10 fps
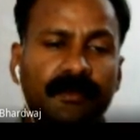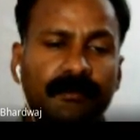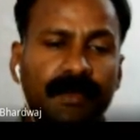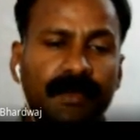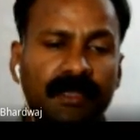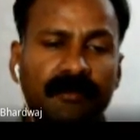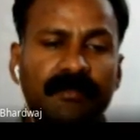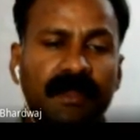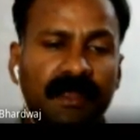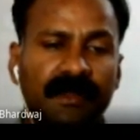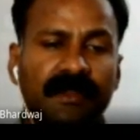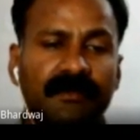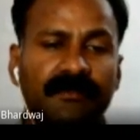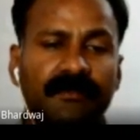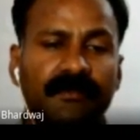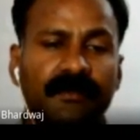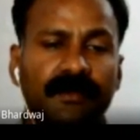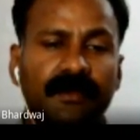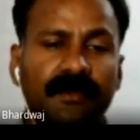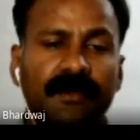become negative,
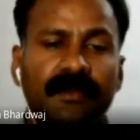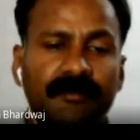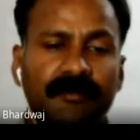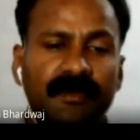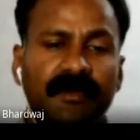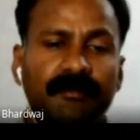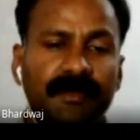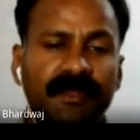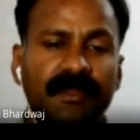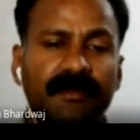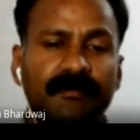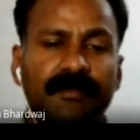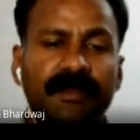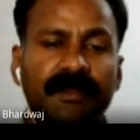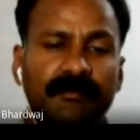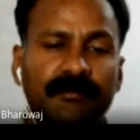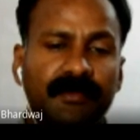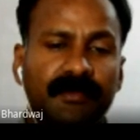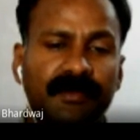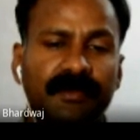terminal B become
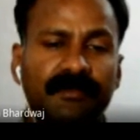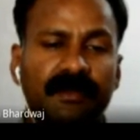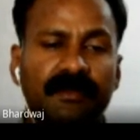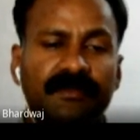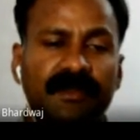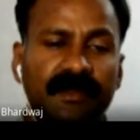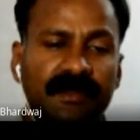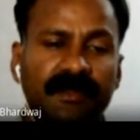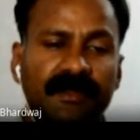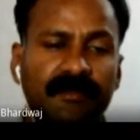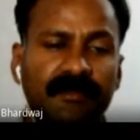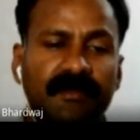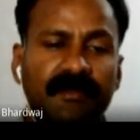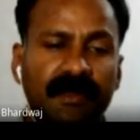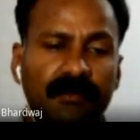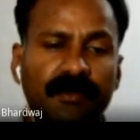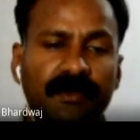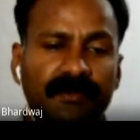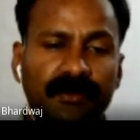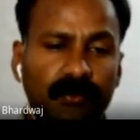positive, and center tap is
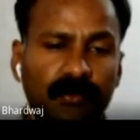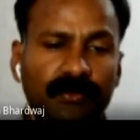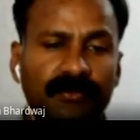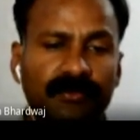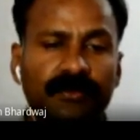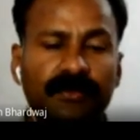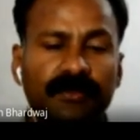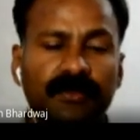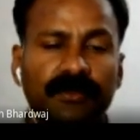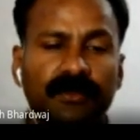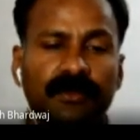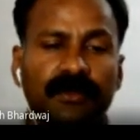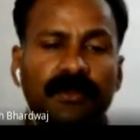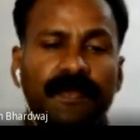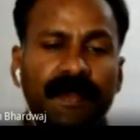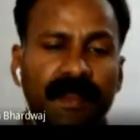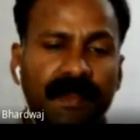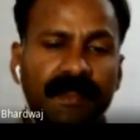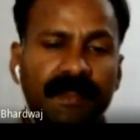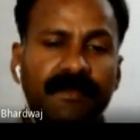grounded 0 volt. The
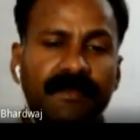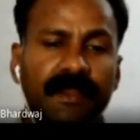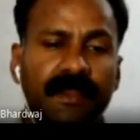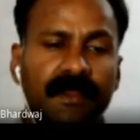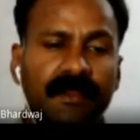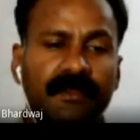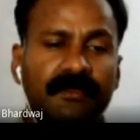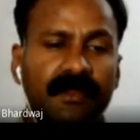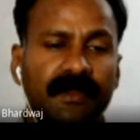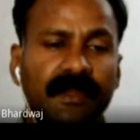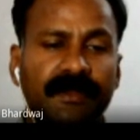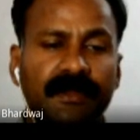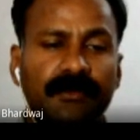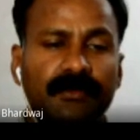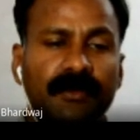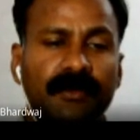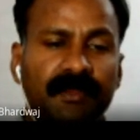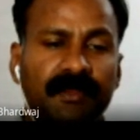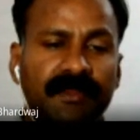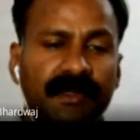negative A is connected to the
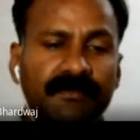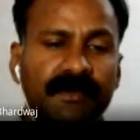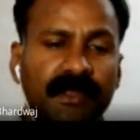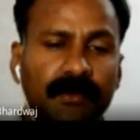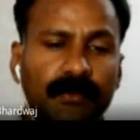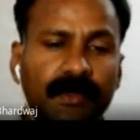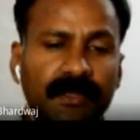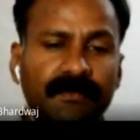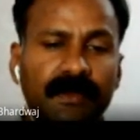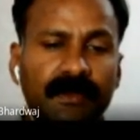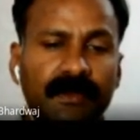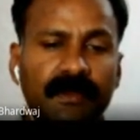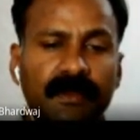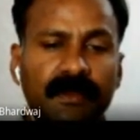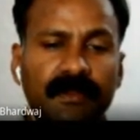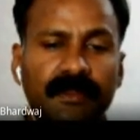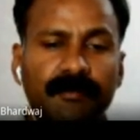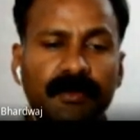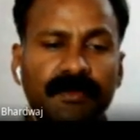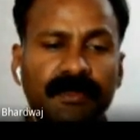P side of the diode D1 and the
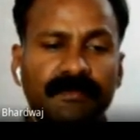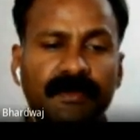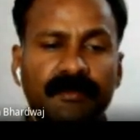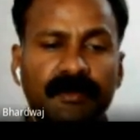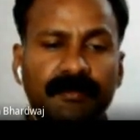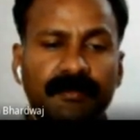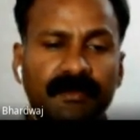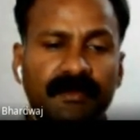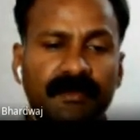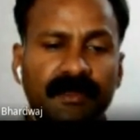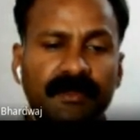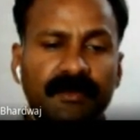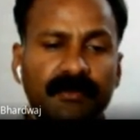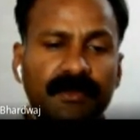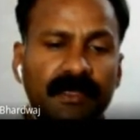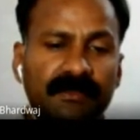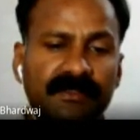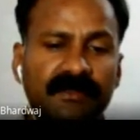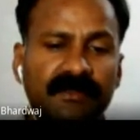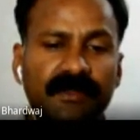positive terminal B is connected to the N
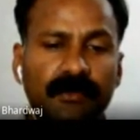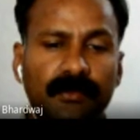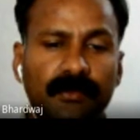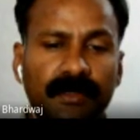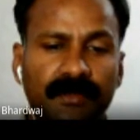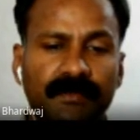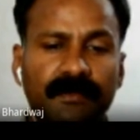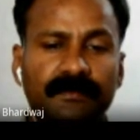side of the diode D1.